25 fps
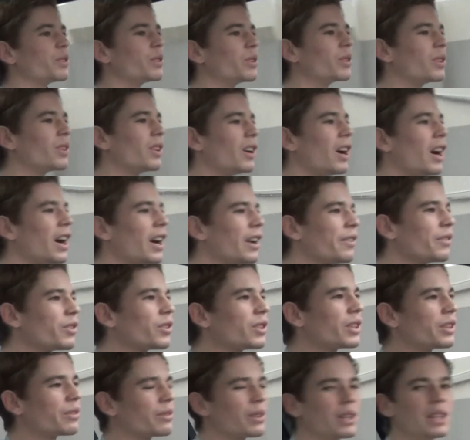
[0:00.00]
all, I've
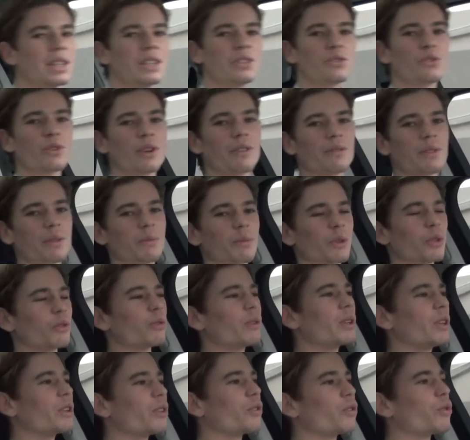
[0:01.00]
only really driven
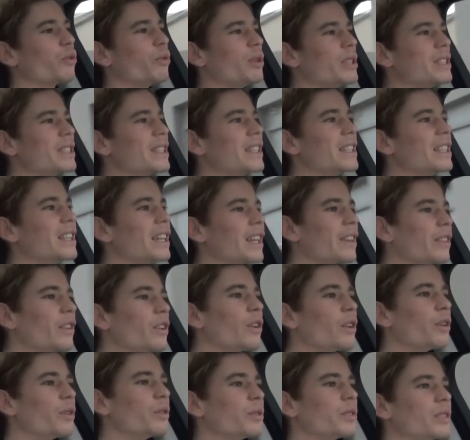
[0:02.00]
between the Twizy and
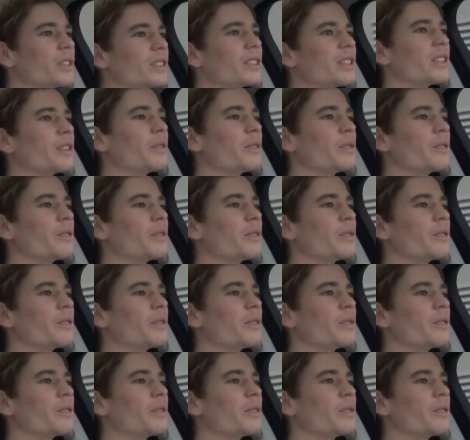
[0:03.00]
the Lotus